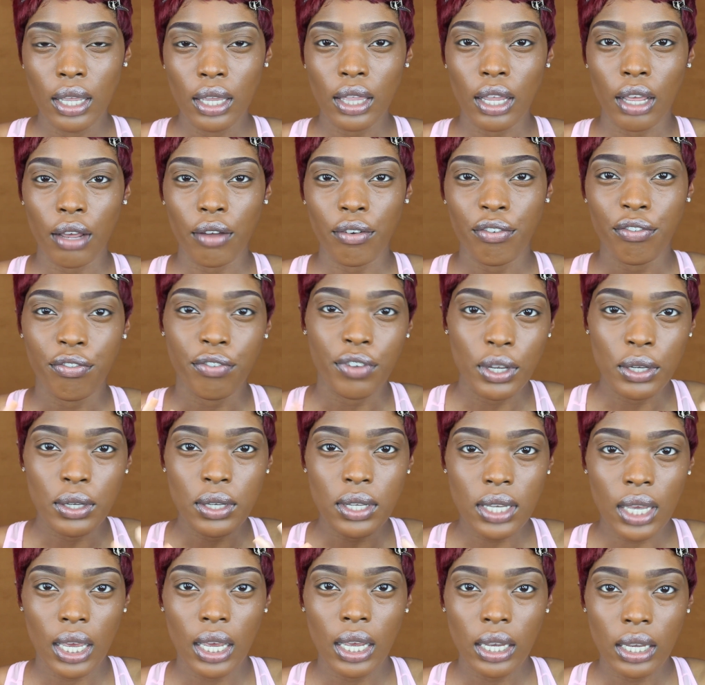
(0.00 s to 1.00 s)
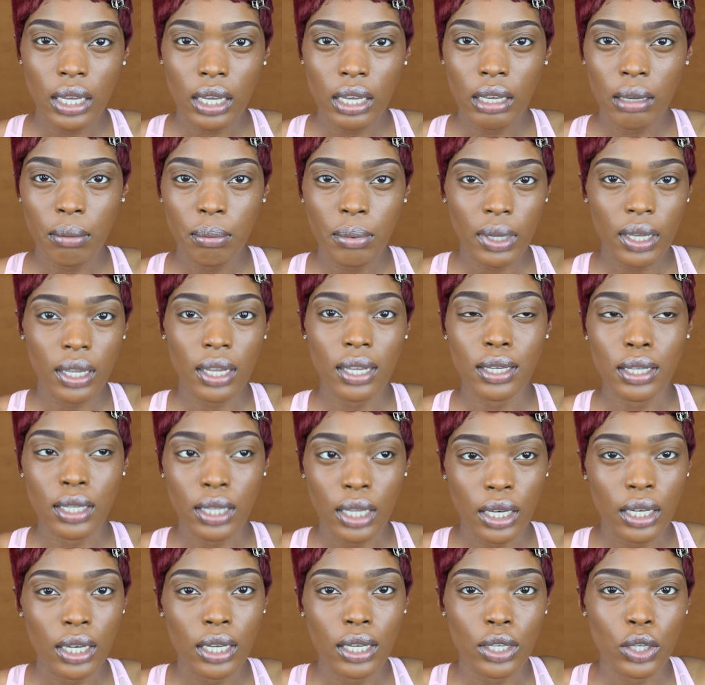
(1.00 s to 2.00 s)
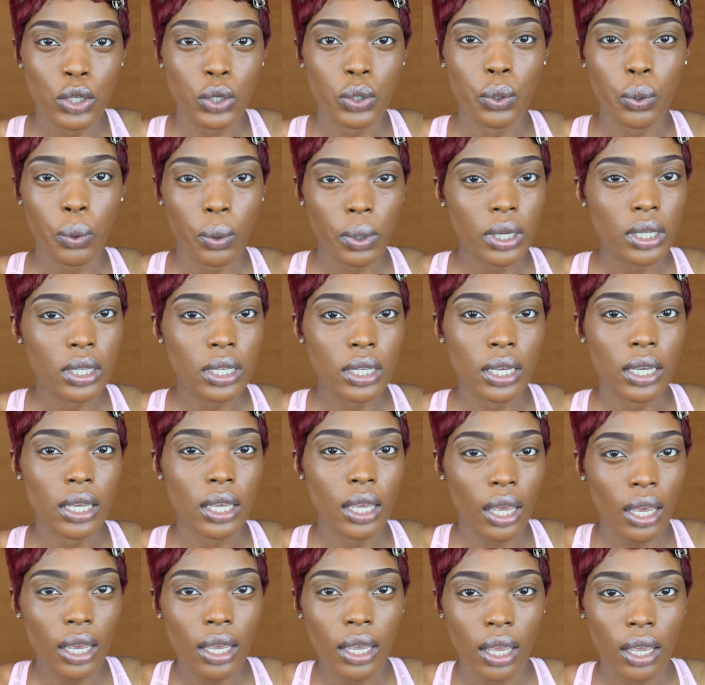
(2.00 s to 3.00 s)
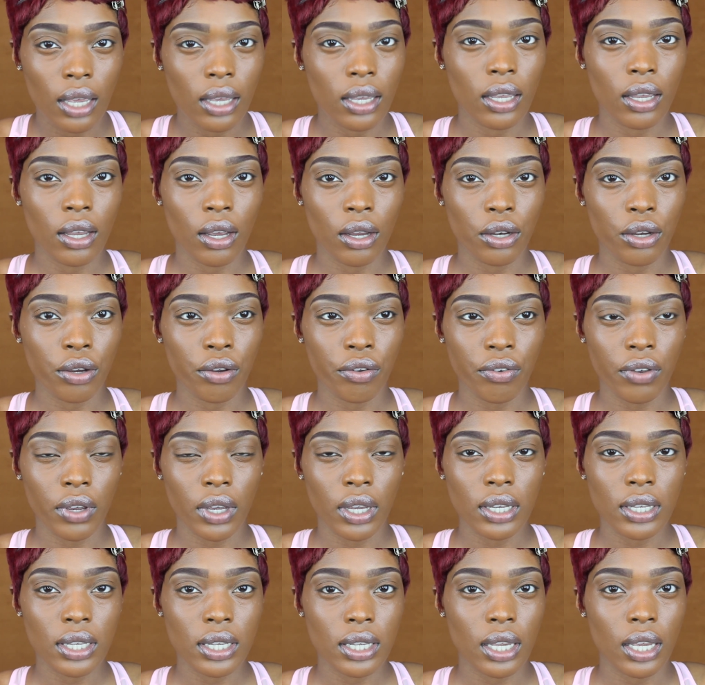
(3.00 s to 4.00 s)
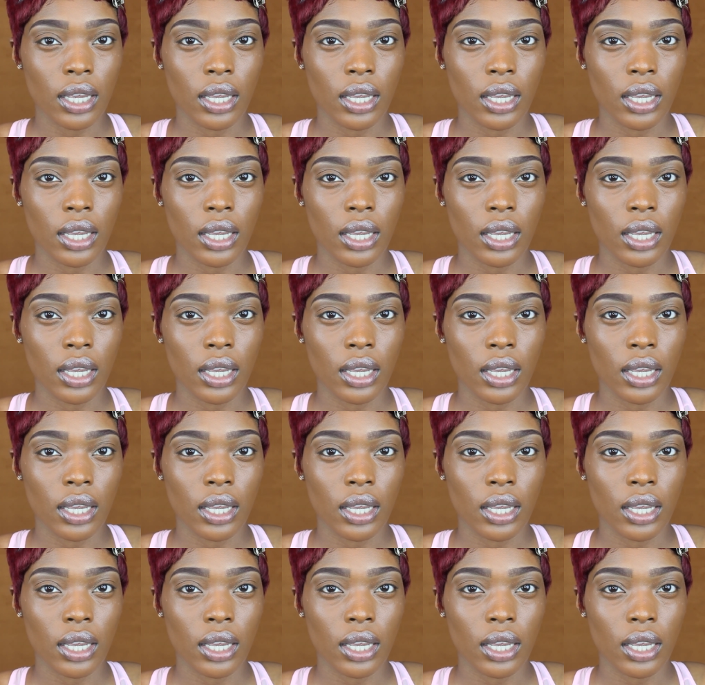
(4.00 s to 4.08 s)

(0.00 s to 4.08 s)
that feels cakey, because then it's going to get cakey on your face,